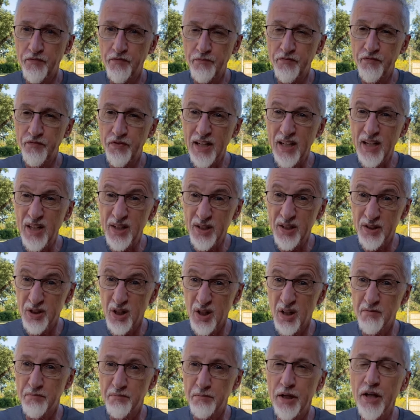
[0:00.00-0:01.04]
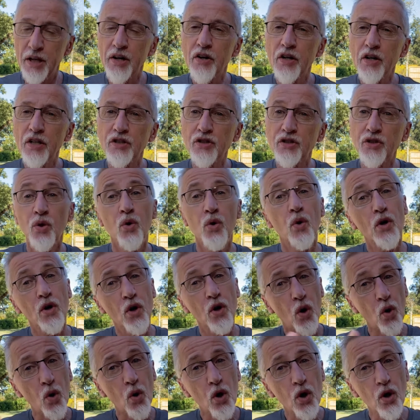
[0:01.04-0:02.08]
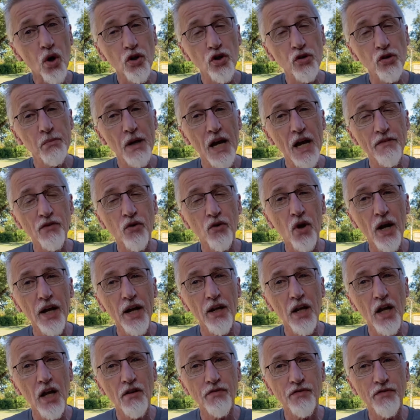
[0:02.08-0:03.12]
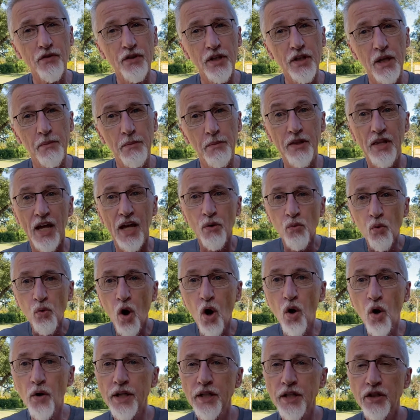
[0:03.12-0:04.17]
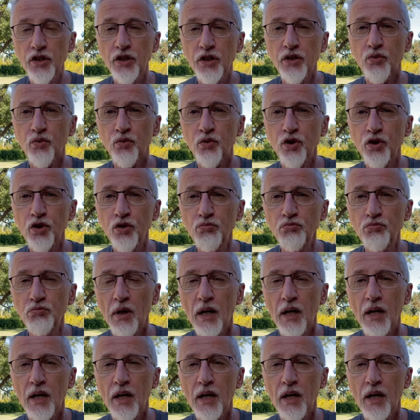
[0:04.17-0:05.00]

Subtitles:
feelings of bitterness toward, or you may have great love for them, and they walk into the room,